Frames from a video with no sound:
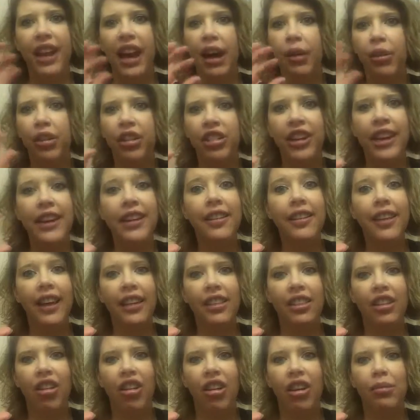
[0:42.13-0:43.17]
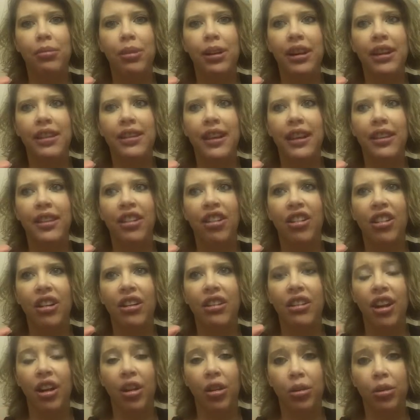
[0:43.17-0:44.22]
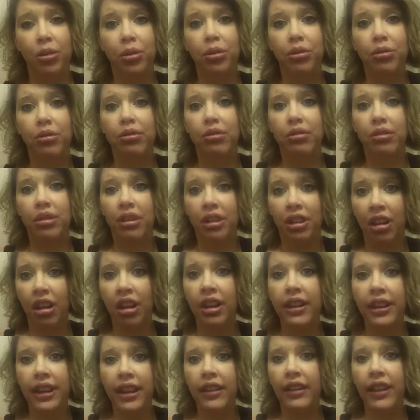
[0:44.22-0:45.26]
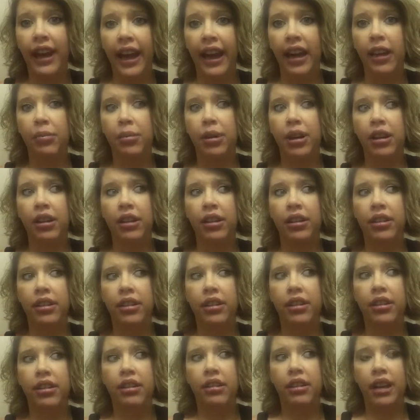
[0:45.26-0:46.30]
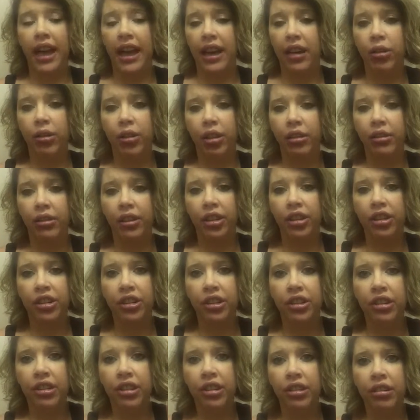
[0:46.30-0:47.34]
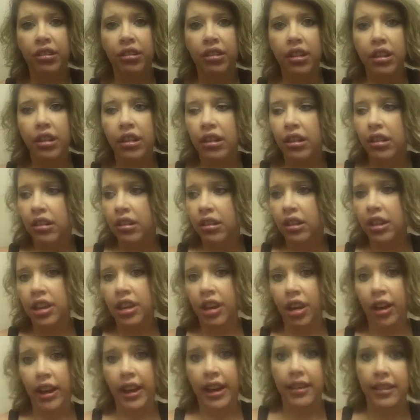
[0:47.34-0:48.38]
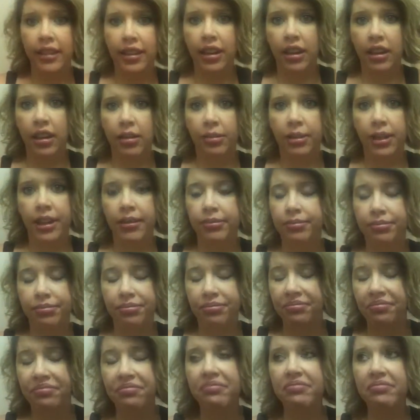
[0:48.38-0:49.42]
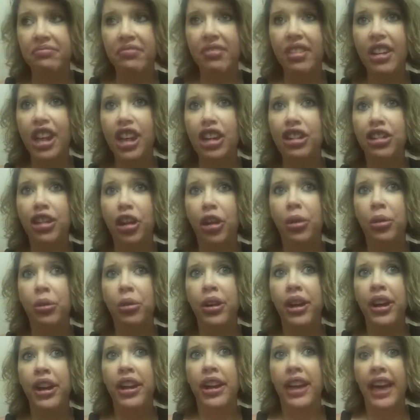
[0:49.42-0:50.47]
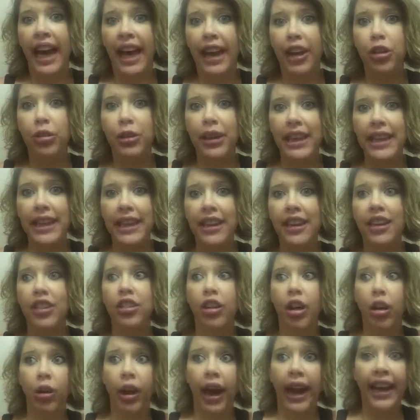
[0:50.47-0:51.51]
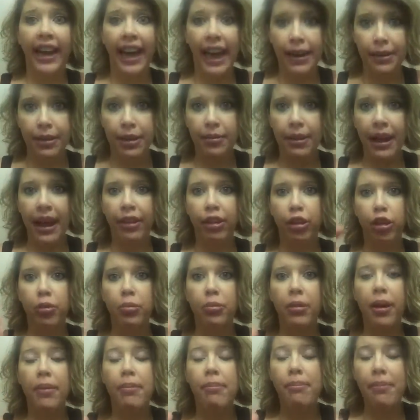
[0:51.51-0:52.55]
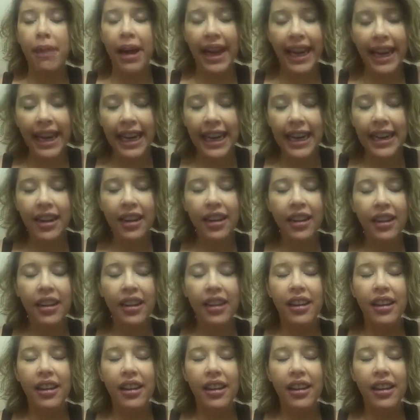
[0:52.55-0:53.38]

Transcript: I rejected that thought because I thought, no, God did that because I don't know verses. And, like I said, so I knew he did it. So I came in the bathroom, made